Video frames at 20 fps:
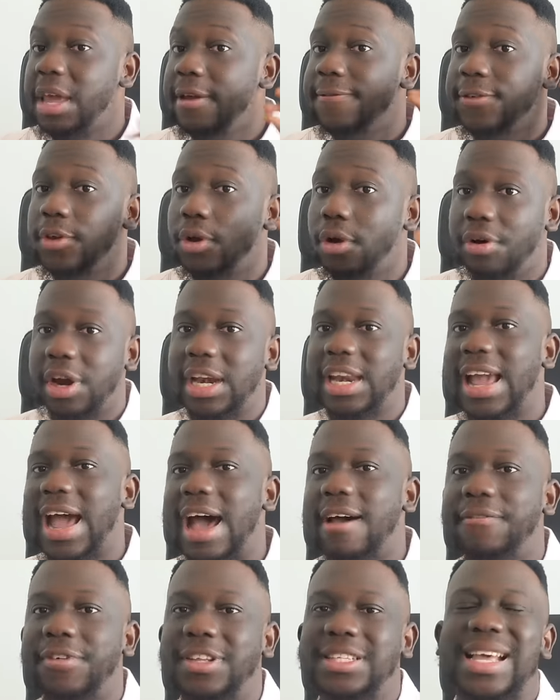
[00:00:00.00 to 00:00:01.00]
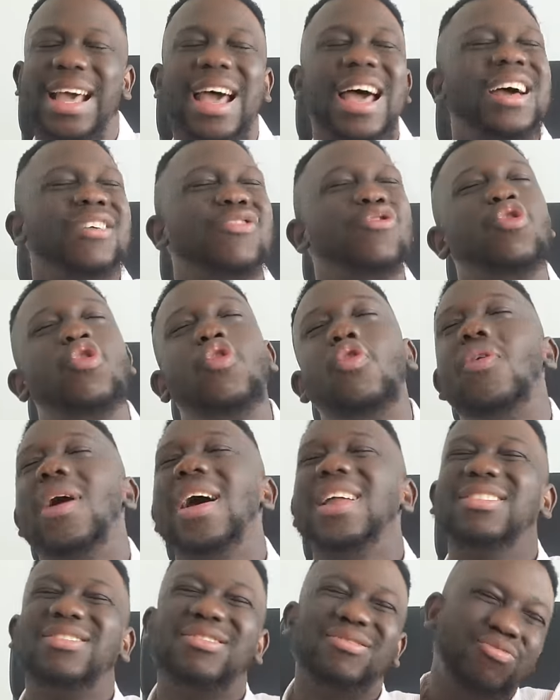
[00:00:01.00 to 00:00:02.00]
If you already have it, go
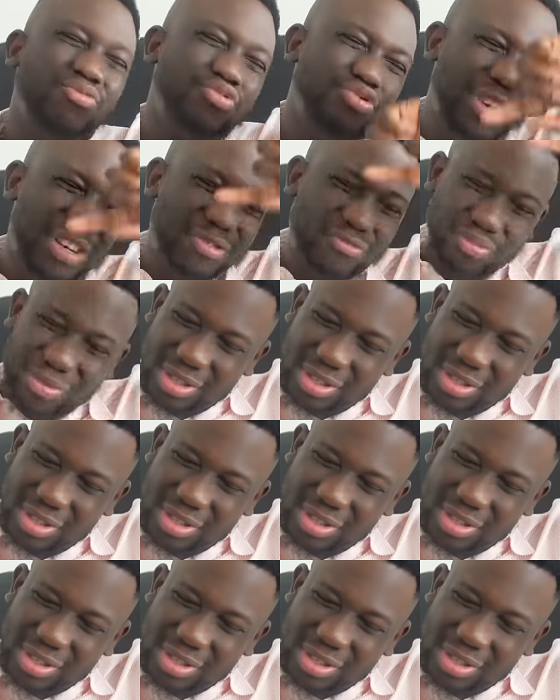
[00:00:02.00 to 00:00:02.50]
and